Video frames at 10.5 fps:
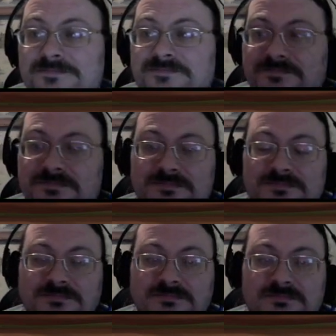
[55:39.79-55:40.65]
Especially in
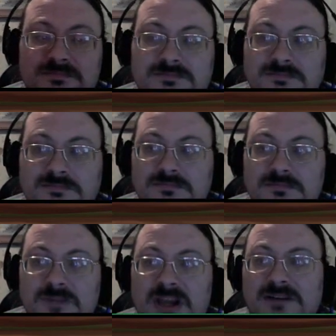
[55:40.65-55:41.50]
character creation.
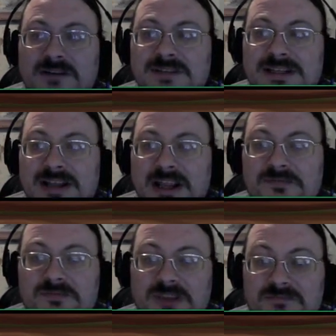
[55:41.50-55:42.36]
Yeah. If
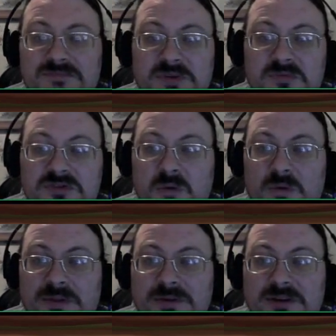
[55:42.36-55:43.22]
you don't
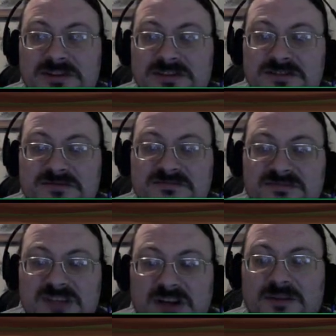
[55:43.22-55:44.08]
want them to use it, just
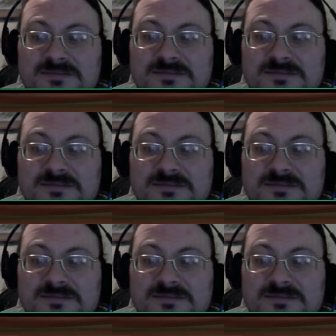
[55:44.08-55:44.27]
tell them.